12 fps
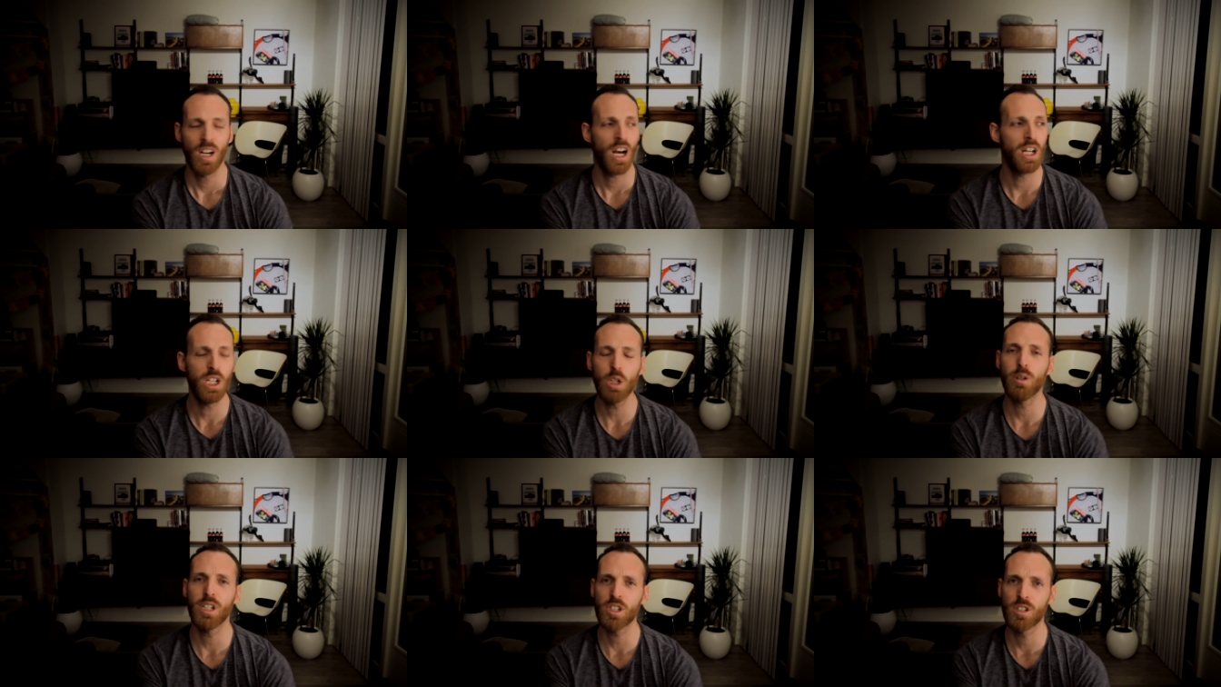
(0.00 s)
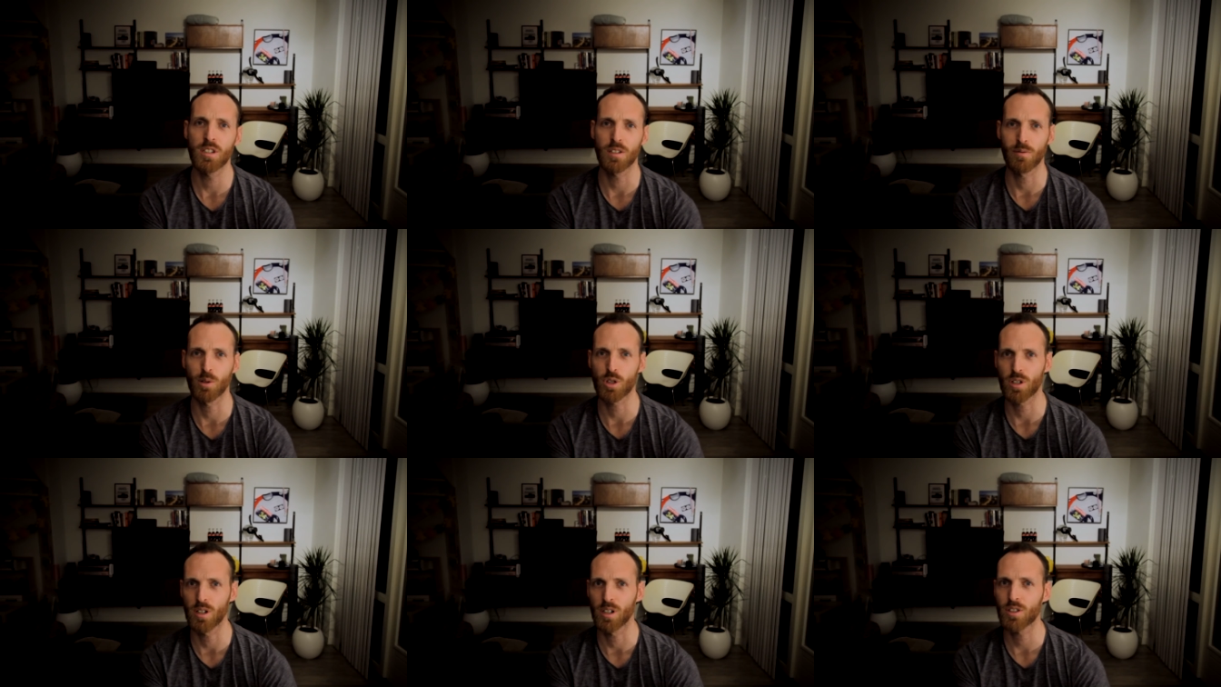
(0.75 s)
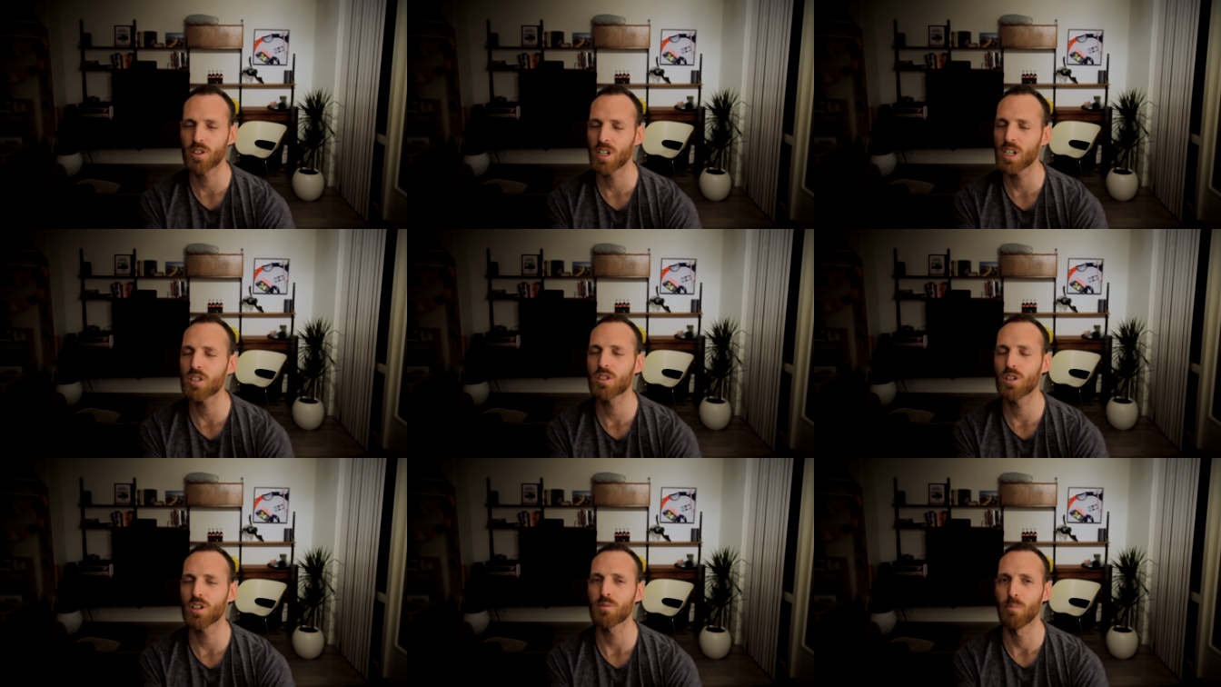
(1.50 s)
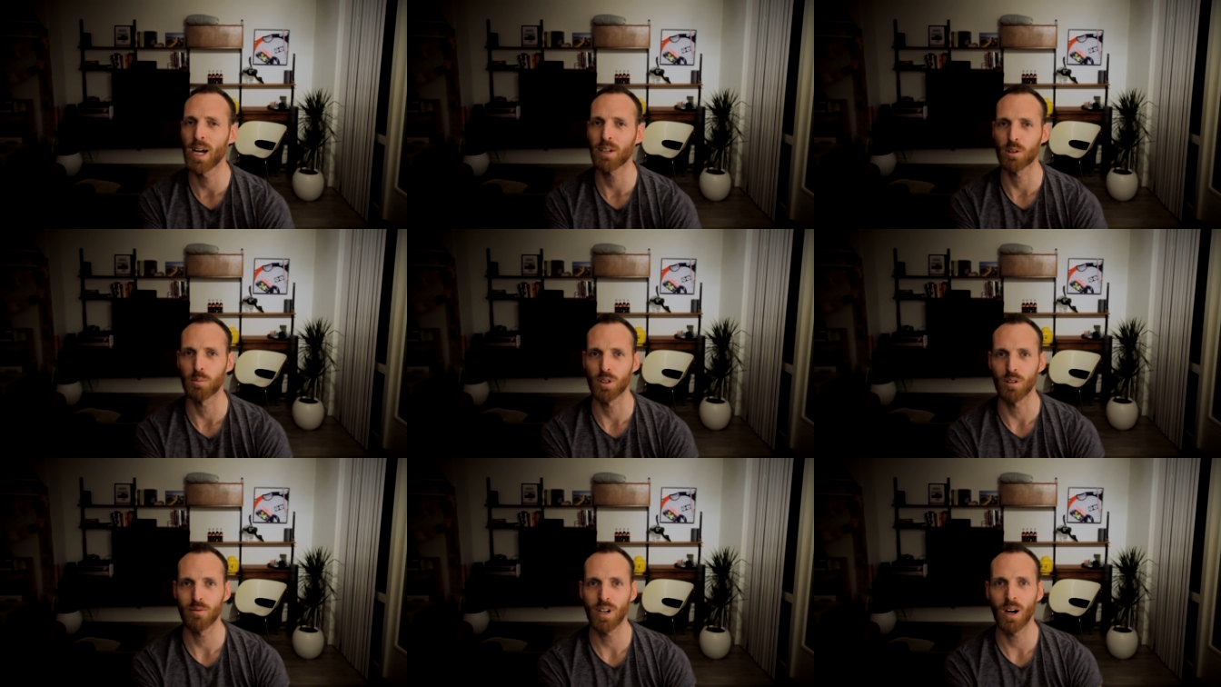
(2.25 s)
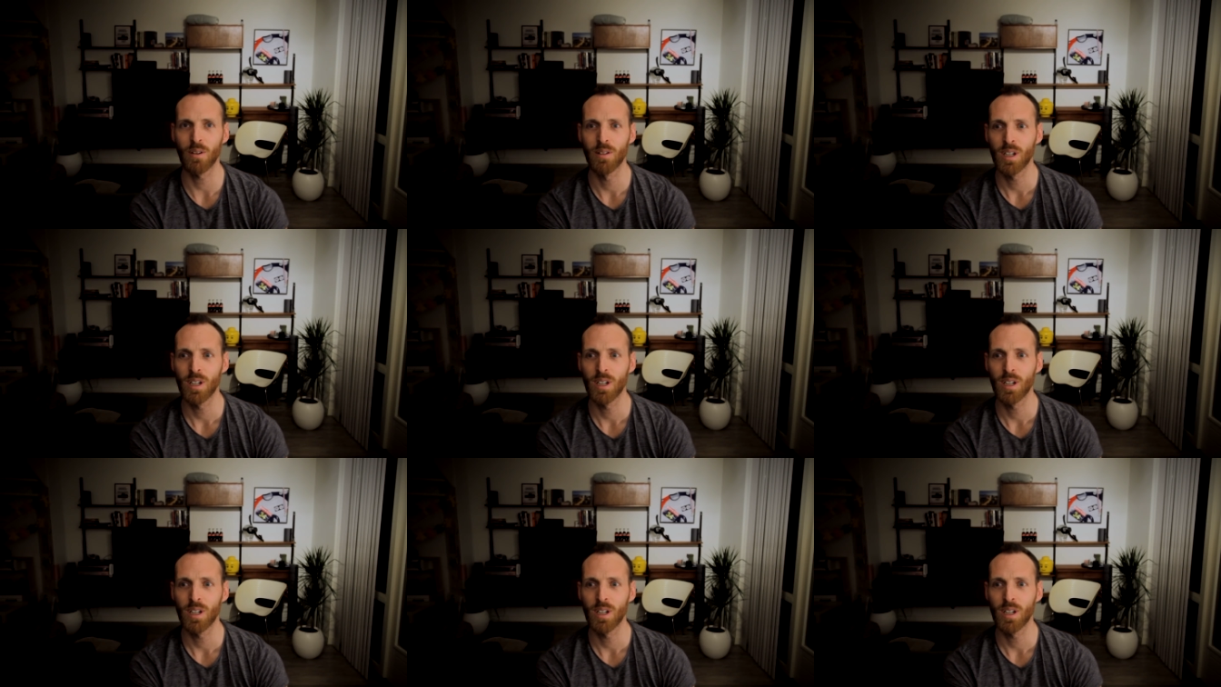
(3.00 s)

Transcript: a new initiative was launched, and it's called MicroProfile.